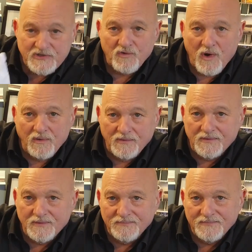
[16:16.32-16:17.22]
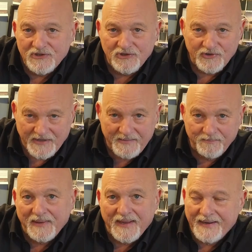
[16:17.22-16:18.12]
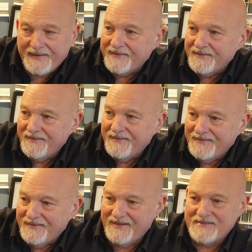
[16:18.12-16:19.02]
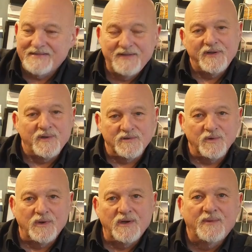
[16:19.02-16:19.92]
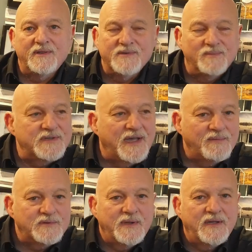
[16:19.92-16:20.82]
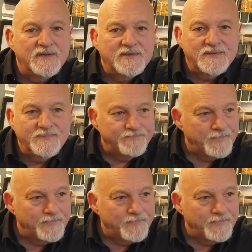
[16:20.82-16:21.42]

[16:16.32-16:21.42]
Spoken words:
strong sun in play, it's difficult to work with sometimes because